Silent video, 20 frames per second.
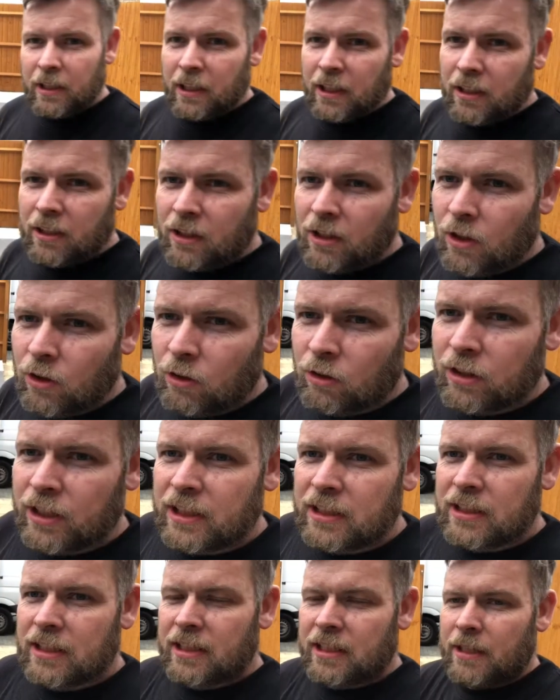
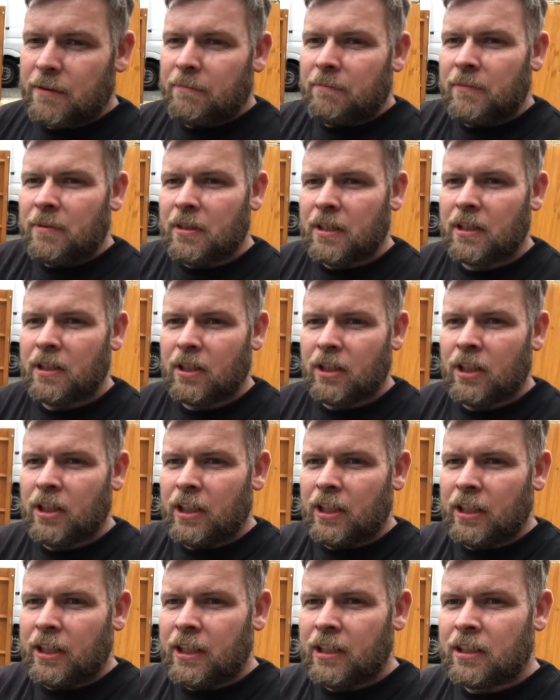concreted in
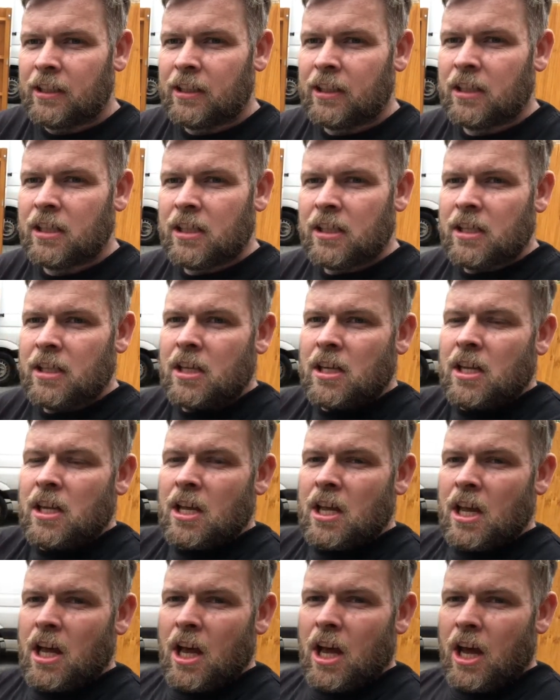earlier.
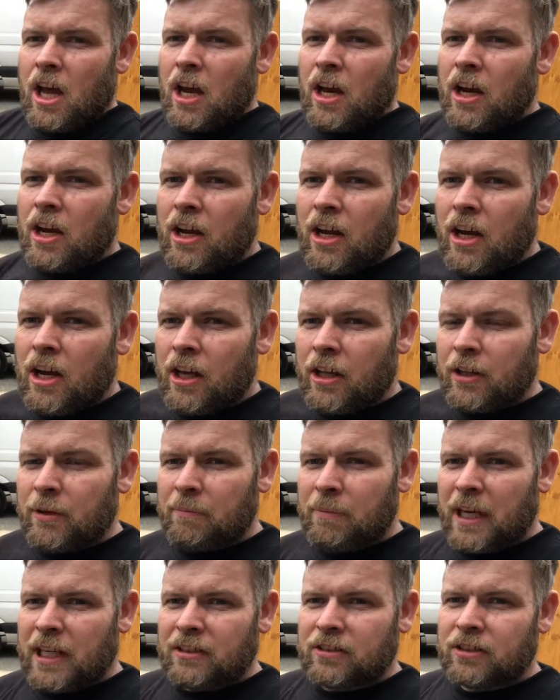And uh, the
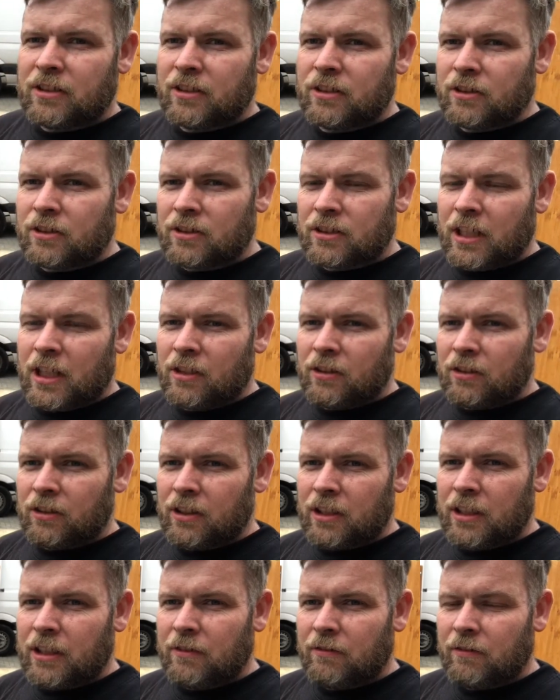pads are just sat
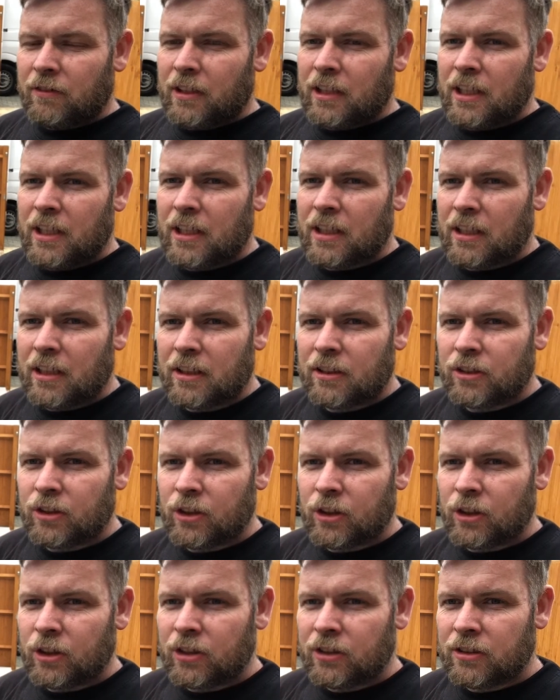underneath the uh,
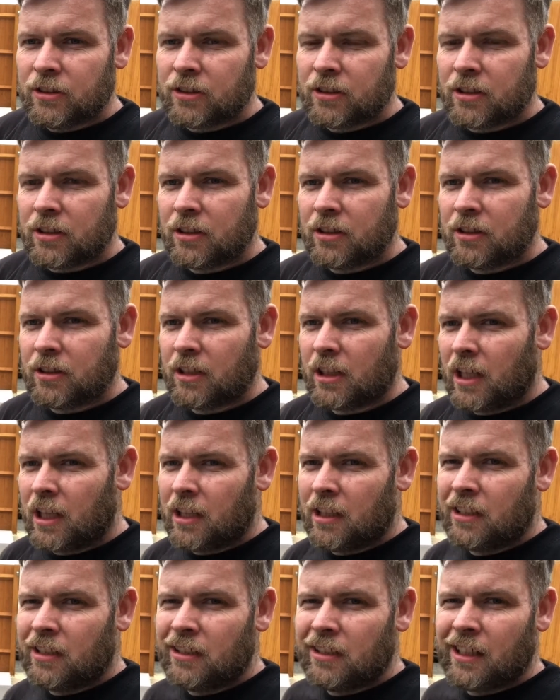joints.
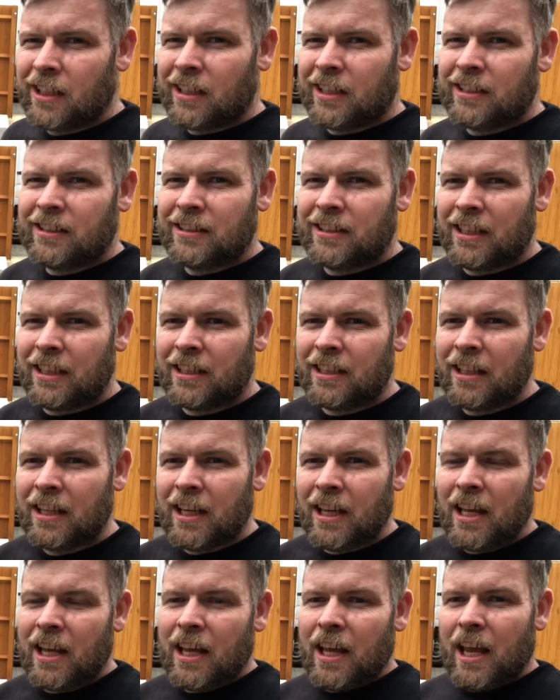And like I said,
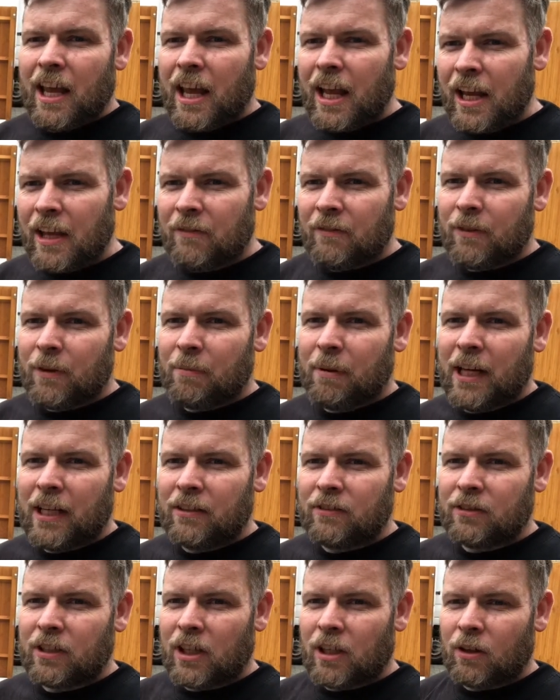if the
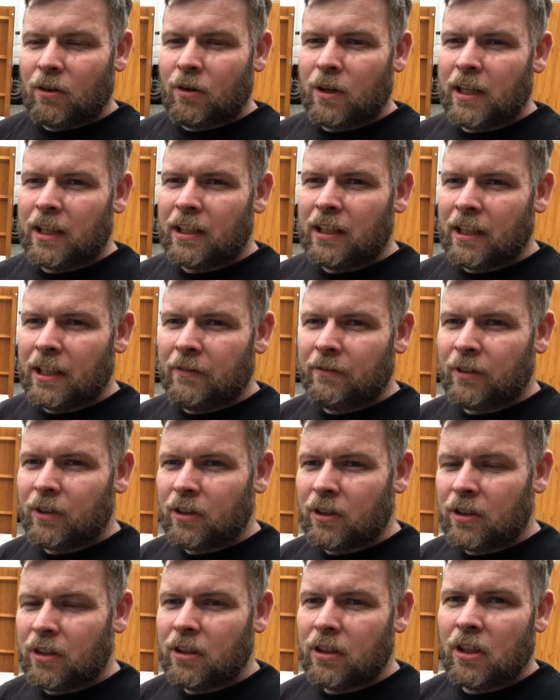panels aren't quite level,
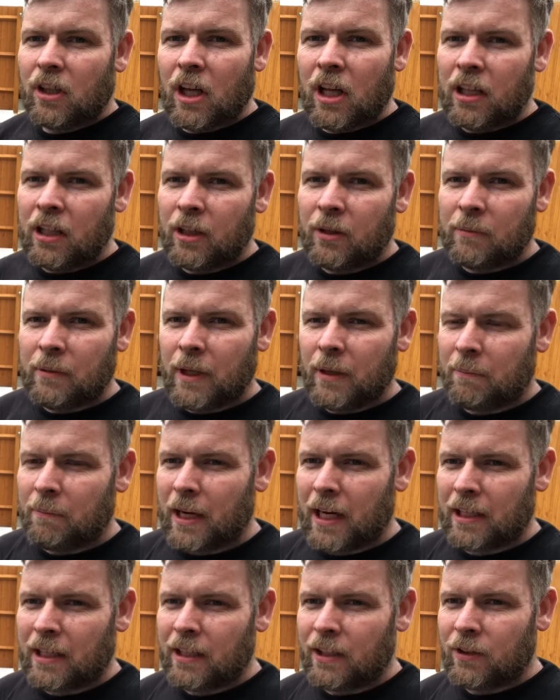a little bit of
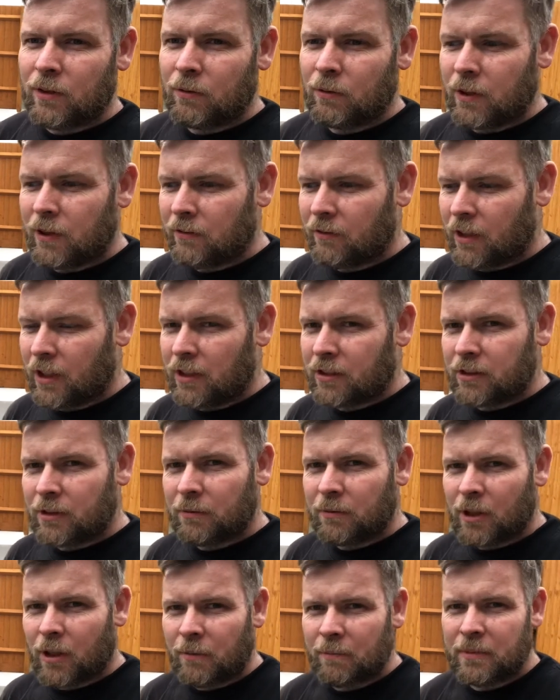packing up with uh, some
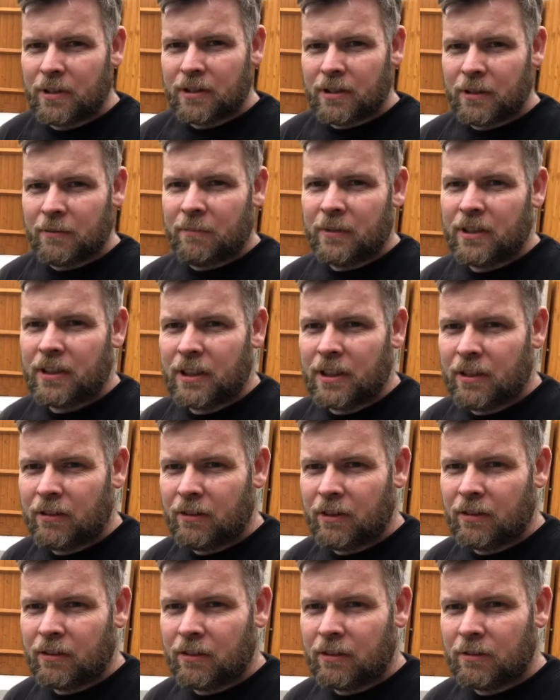composite
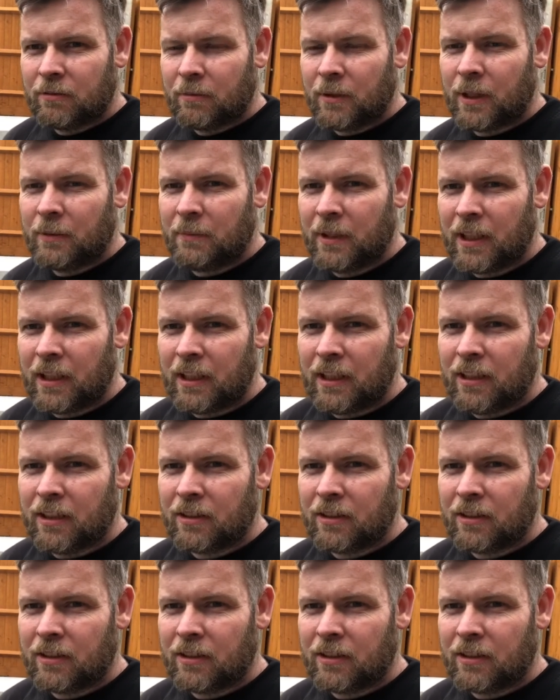material might be needed.